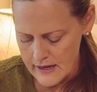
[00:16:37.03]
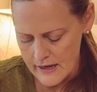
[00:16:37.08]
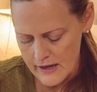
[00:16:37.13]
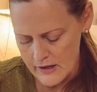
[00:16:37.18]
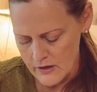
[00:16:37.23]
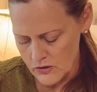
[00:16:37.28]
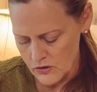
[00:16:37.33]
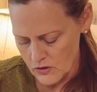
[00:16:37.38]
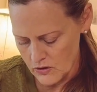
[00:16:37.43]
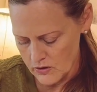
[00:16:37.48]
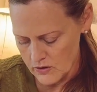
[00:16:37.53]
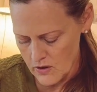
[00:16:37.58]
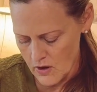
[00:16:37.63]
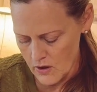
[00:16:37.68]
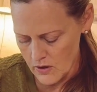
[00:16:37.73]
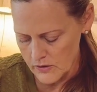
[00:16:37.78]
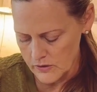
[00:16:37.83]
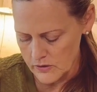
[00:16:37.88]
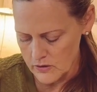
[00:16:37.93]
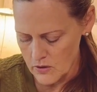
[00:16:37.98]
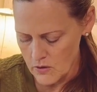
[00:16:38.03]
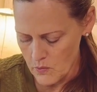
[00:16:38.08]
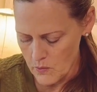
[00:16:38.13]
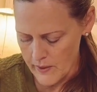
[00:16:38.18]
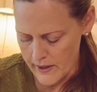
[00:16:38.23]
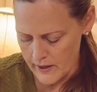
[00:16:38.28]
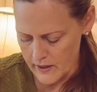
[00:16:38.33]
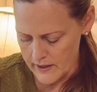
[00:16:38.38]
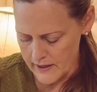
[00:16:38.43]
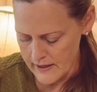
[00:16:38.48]
is you can also
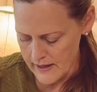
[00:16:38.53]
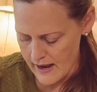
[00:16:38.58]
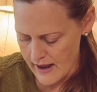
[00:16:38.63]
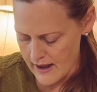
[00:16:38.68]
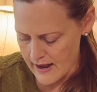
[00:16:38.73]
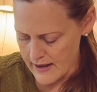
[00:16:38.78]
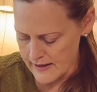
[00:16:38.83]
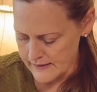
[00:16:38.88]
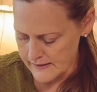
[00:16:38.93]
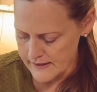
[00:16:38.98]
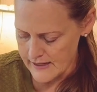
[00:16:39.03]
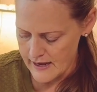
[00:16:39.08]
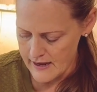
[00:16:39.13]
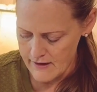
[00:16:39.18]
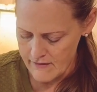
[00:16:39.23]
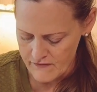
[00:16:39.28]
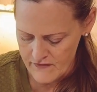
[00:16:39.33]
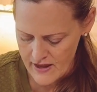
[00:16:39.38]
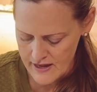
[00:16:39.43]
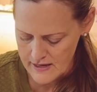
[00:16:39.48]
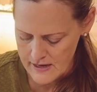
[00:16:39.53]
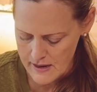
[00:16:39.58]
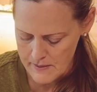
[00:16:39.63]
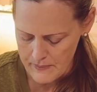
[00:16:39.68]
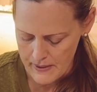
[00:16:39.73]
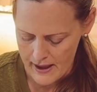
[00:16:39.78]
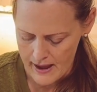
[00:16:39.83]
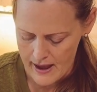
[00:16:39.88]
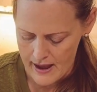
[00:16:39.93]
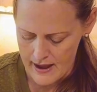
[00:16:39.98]
wear it as a fanny
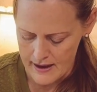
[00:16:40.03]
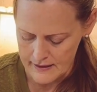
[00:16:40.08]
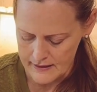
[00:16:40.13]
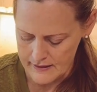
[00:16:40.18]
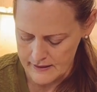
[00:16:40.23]
pack.